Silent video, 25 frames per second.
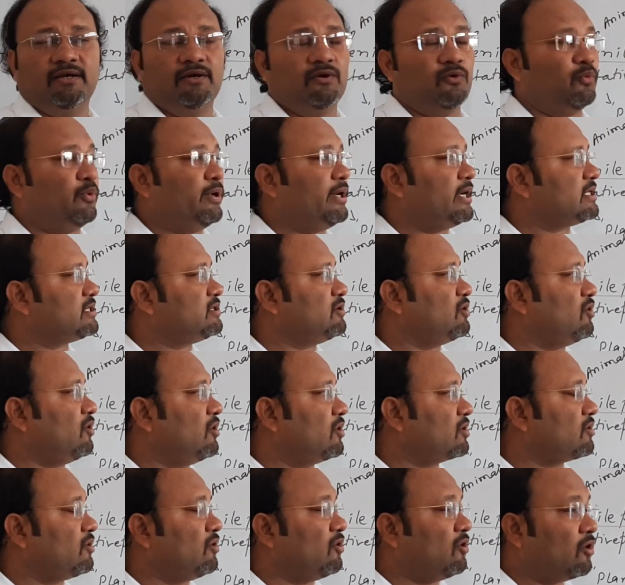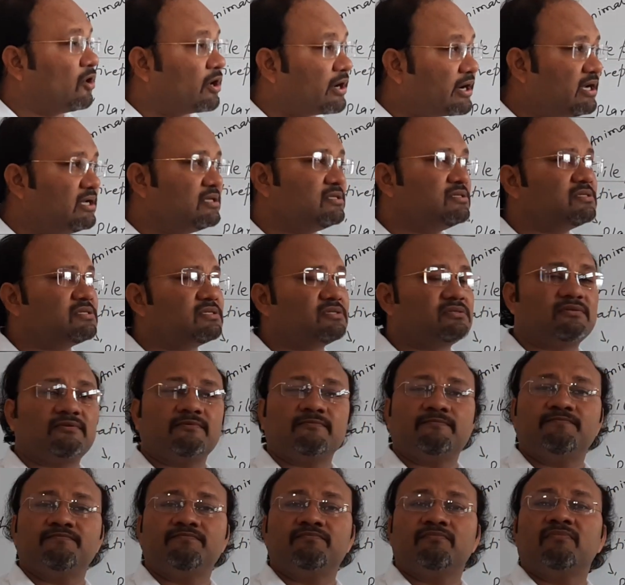where the
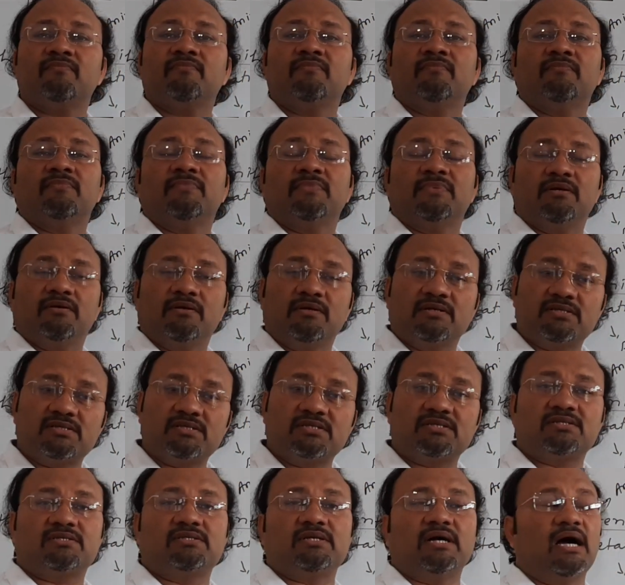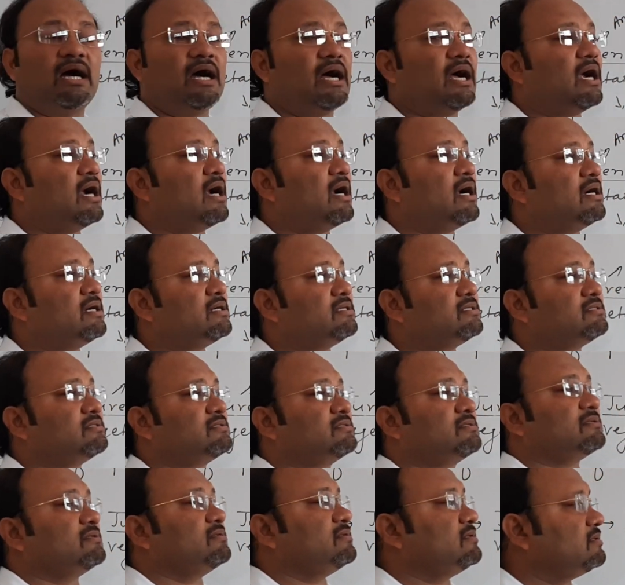organs start